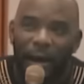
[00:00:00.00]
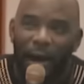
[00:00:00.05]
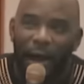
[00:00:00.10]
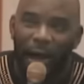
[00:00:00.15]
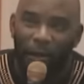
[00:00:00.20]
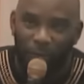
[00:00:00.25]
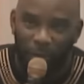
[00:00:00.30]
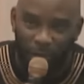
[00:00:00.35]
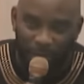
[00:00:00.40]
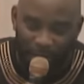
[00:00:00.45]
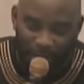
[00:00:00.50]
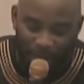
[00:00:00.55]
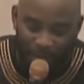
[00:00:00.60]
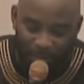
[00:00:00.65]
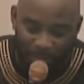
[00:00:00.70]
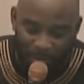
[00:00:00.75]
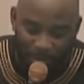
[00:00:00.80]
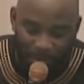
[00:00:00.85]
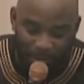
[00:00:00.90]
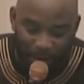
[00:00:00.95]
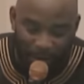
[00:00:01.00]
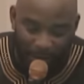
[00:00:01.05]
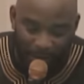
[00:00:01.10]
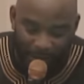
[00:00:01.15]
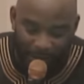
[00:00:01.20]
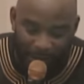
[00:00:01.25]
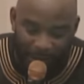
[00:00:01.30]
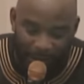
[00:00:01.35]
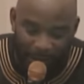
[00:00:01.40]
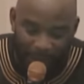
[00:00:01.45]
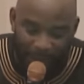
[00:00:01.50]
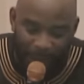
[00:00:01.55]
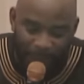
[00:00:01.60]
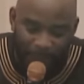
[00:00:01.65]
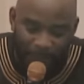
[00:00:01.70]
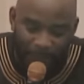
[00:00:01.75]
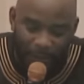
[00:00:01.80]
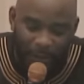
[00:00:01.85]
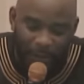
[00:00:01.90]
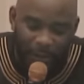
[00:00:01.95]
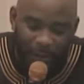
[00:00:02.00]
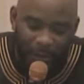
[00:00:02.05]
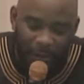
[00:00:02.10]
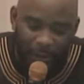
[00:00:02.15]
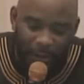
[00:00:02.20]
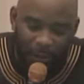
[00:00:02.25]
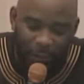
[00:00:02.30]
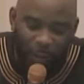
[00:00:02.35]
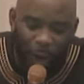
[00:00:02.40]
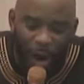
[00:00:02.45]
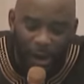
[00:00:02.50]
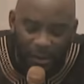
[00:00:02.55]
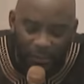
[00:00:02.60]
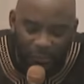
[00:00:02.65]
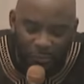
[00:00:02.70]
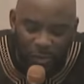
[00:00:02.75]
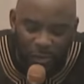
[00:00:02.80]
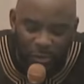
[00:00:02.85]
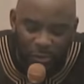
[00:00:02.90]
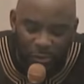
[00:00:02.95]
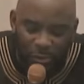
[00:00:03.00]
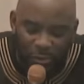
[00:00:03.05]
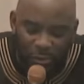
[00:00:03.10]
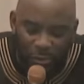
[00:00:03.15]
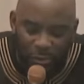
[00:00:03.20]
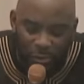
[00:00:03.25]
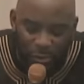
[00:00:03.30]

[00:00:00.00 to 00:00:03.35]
I read Hebrew. All right. One of the